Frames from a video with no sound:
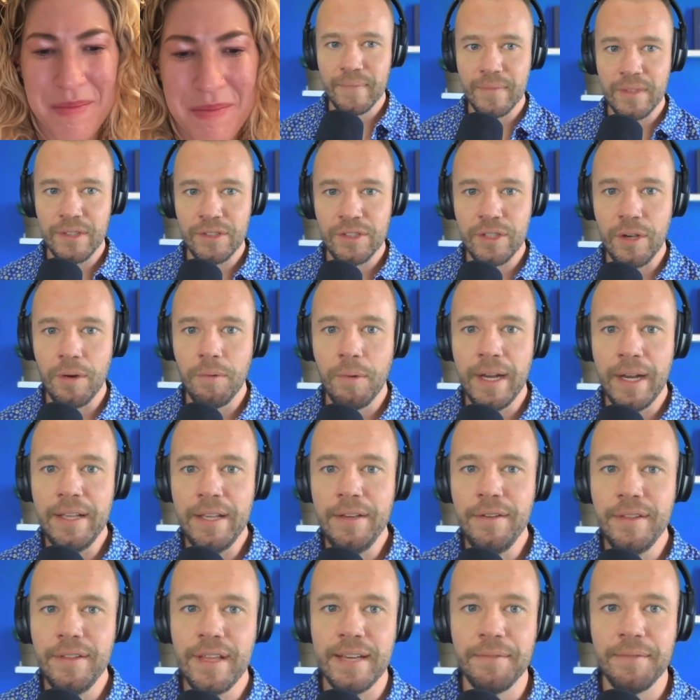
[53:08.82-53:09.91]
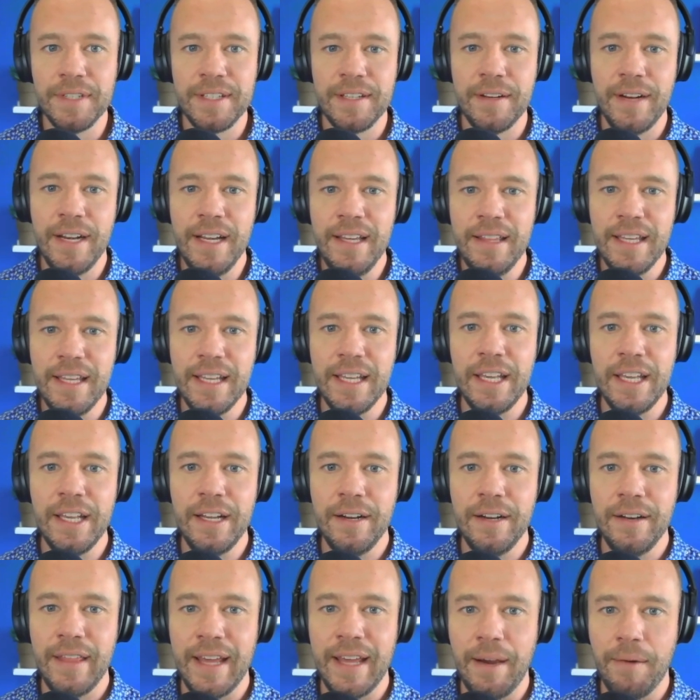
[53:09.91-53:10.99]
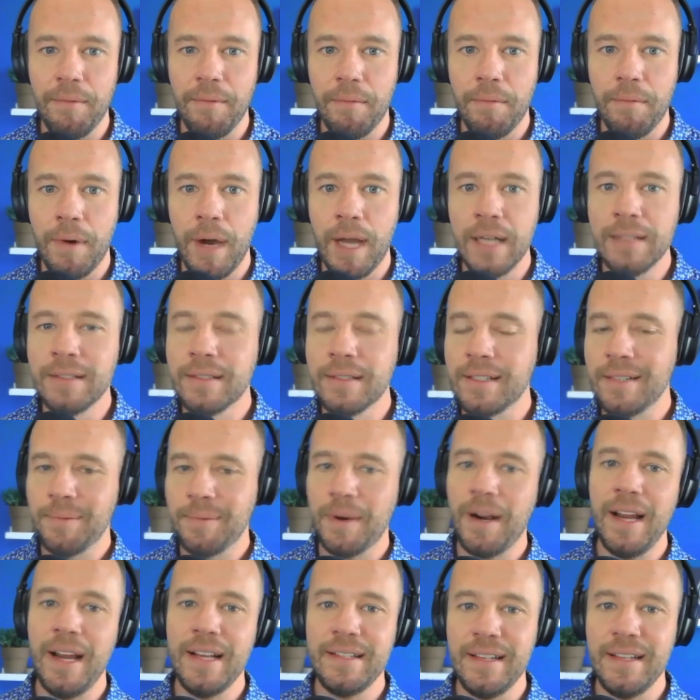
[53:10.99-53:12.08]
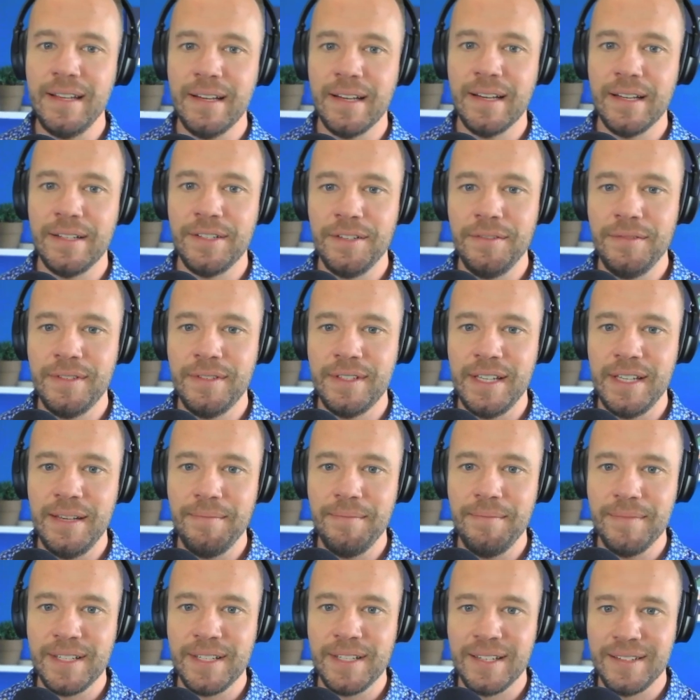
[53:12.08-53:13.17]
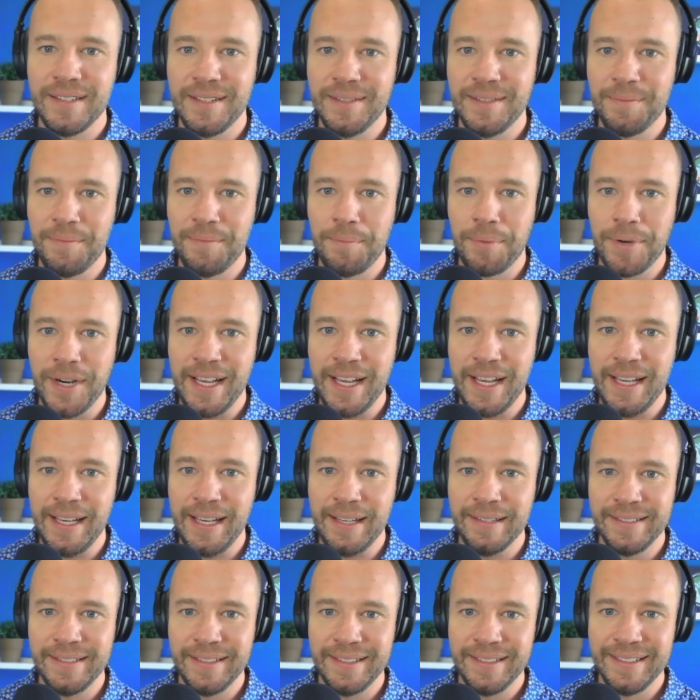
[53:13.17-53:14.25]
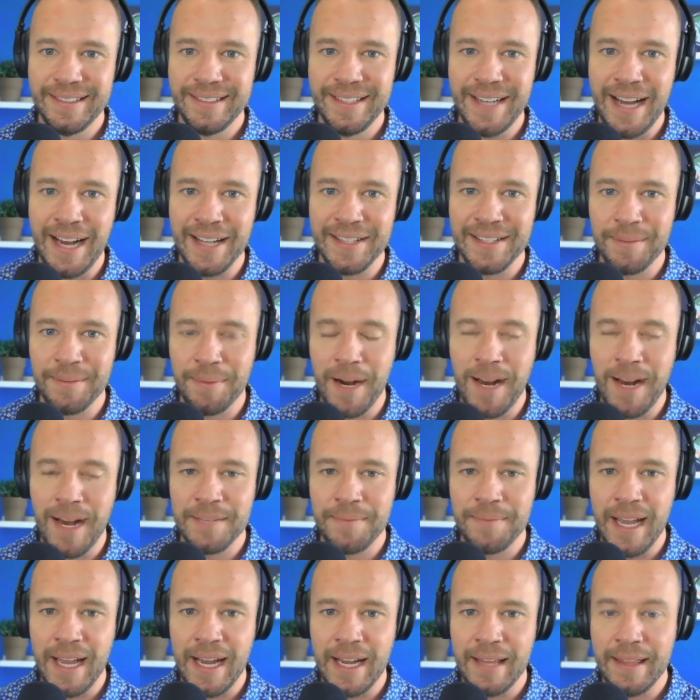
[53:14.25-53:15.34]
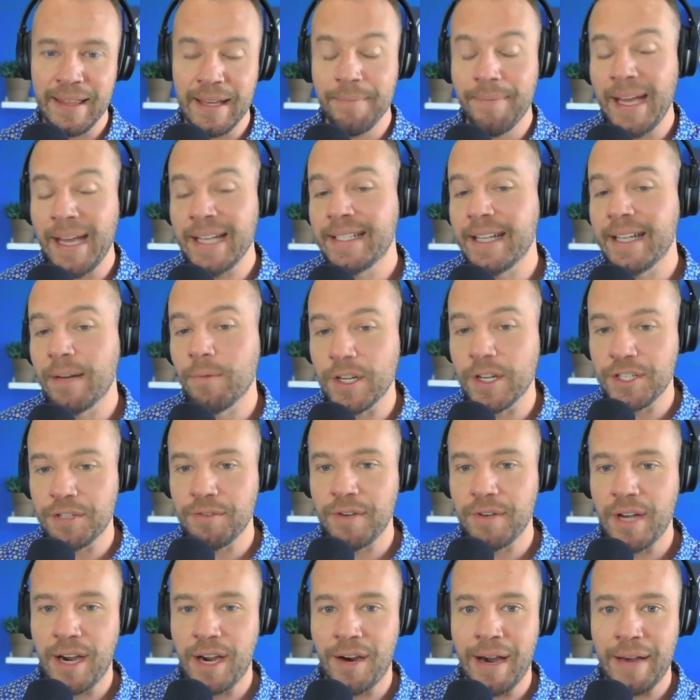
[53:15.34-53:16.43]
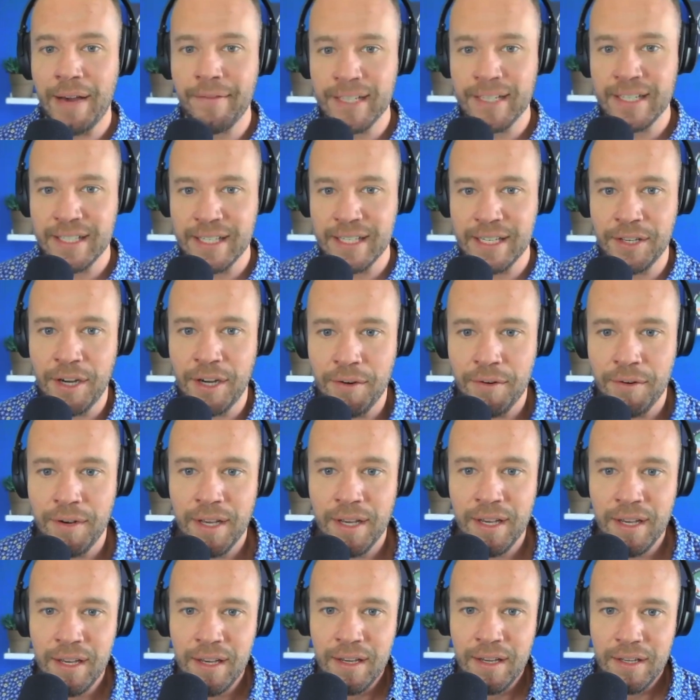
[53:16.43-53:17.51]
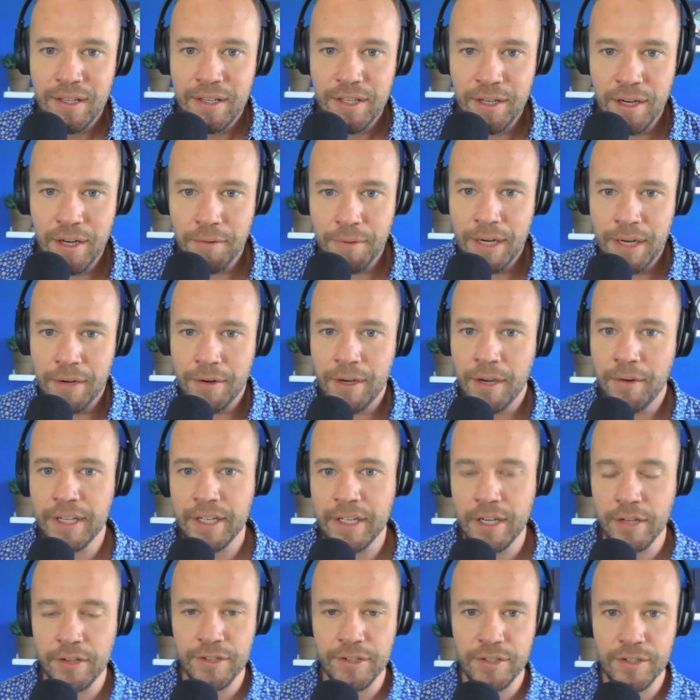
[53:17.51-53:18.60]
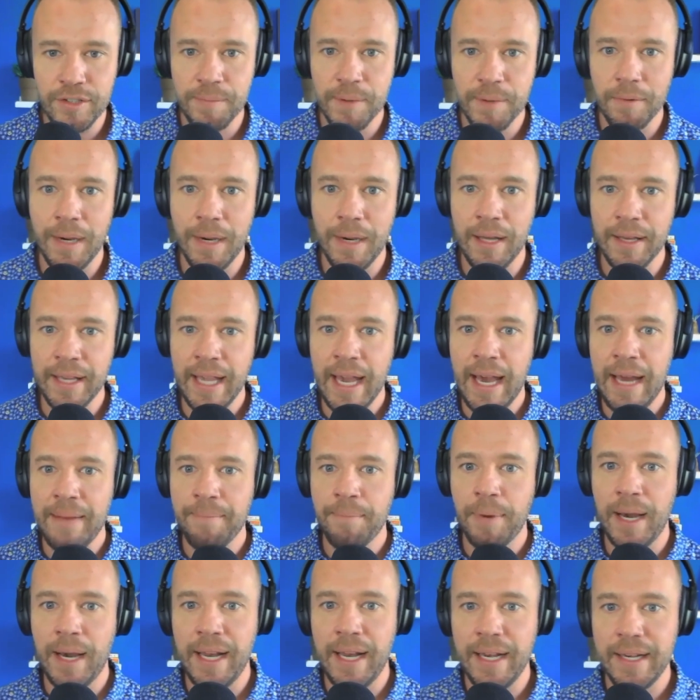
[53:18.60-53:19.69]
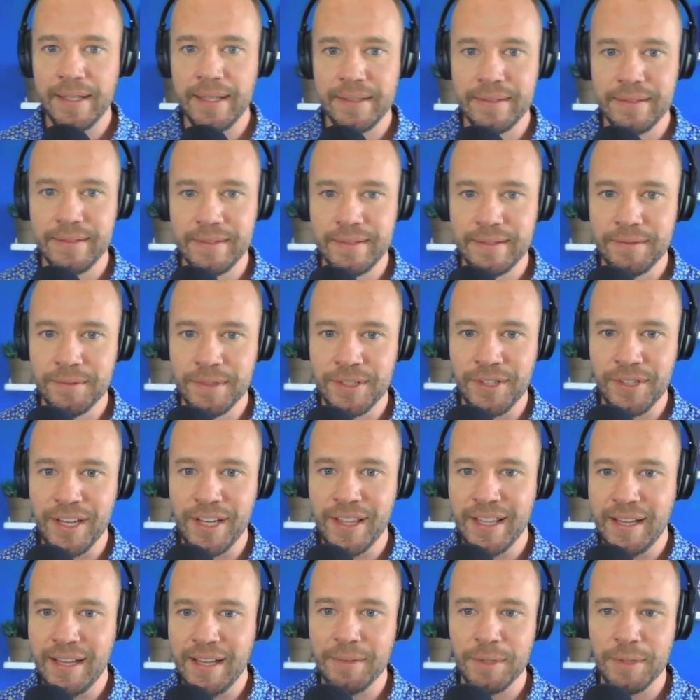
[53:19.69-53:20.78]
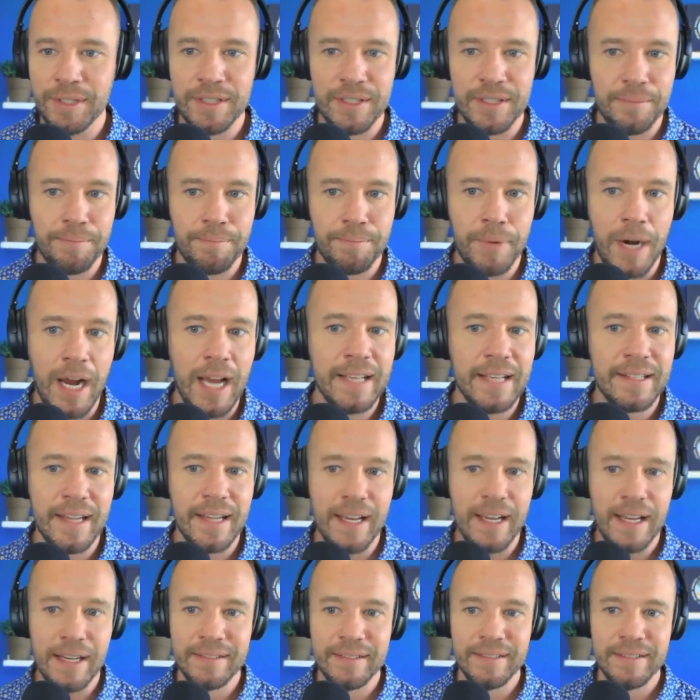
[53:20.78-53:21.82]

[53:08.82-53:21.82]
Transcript: So, what do you think? Was there anything here that was surprising? Because you seemed pretty not surprised by anything based on what you know. Obviously, we don't know each other super well yet, but was there anything that was surprising?